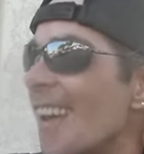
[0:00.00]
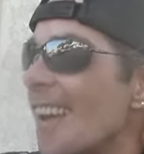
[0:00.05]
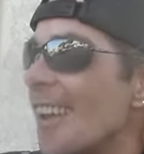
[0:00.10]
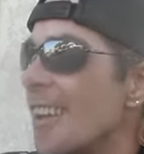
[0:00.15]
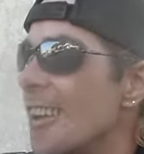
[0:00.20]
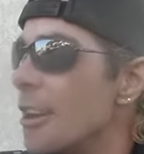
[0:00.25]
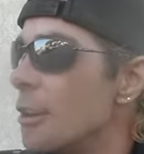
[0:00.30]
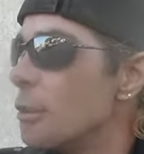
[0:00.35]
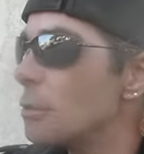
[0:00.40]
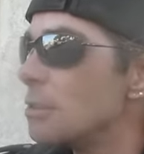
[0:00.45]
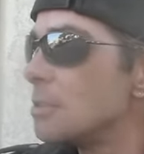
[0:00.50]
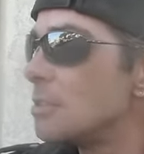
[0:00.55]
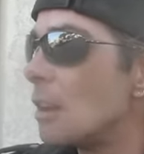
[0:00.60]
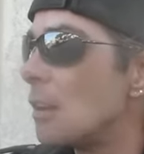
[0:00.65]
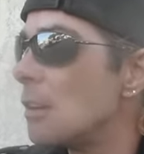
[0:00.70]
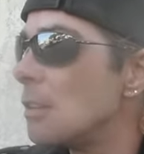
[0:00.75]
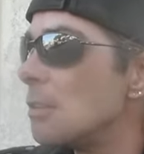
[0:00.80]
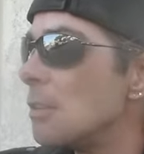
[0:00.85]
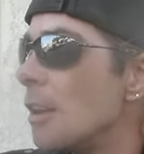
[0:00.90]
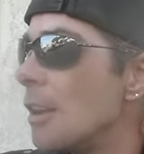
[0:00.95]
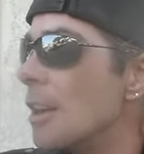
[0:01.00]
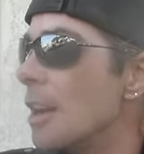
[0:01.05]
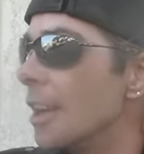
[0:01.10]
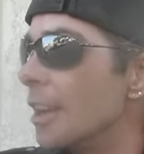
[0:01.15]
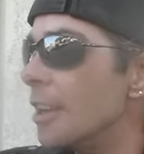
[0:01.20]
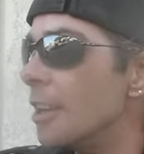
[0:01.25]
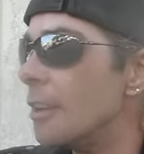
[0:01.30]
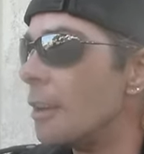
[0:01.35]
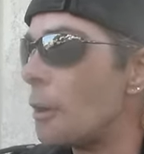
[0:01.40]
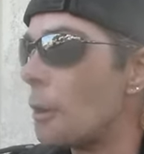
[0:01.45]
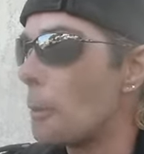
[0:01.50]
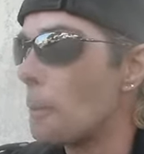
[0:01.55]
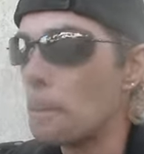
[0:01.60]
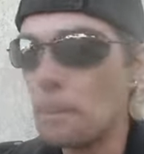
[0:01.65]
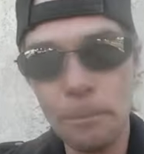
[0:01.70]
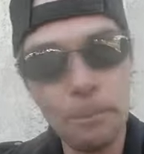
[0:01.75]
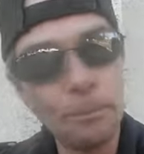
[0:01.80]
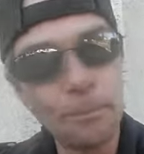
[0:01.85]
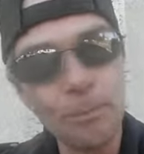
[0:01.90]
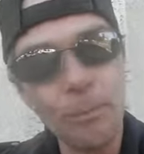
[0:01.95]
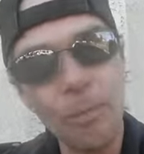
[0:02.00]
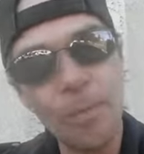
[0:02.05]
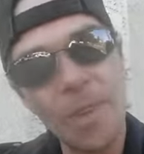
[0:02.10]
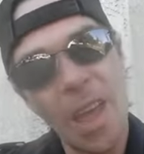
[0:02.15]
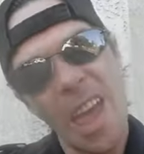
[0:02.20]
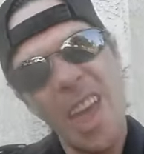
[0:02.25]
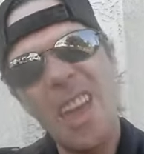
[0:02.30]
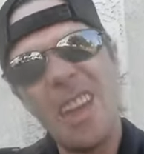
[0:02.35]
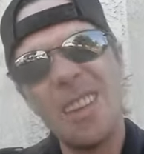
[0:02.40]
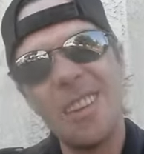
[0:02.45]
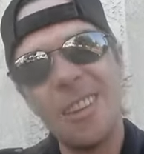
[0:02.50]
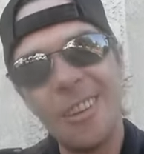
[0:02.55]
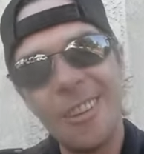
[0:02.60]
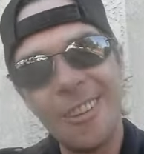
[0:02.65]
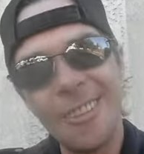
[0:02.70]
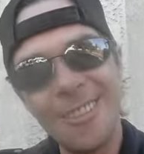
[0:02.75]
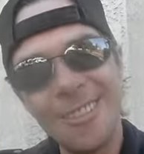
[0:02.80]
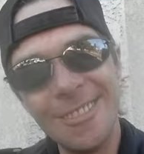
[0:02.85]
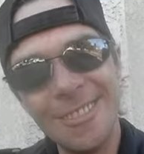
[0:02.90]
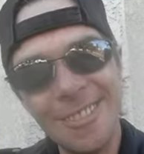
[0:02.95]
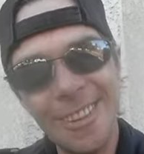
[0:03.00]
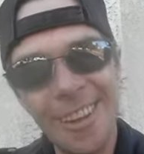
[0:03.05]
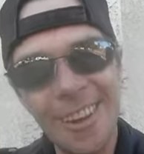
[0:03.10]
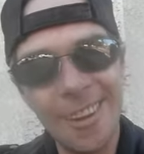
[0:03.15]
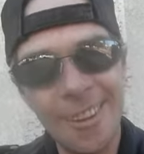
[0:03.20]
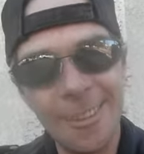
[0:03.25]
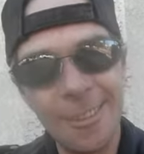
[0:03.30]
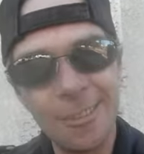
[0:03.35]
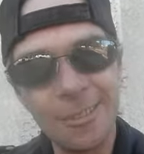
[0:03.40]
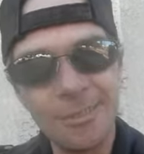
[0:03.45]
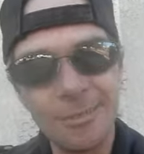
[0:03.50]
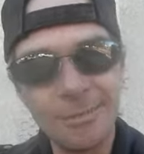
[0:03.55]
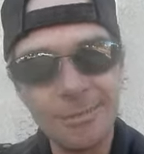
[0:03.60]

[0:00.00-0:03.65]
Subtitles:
And it was all like, you know, hey, dude, you know,